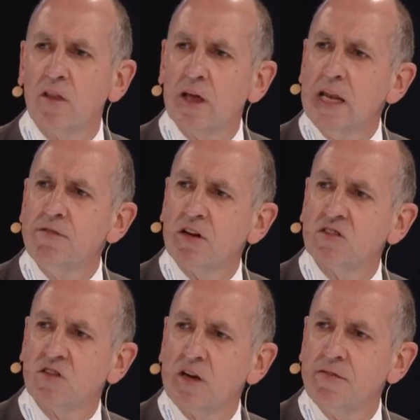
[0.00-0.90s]
they live in a
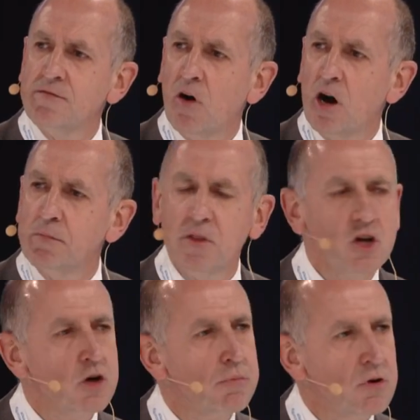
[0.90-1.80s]
safe environment that
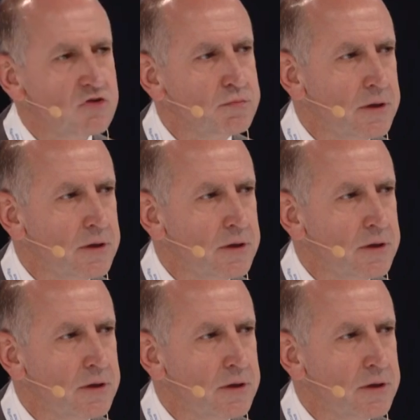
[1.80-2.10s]
can prosper?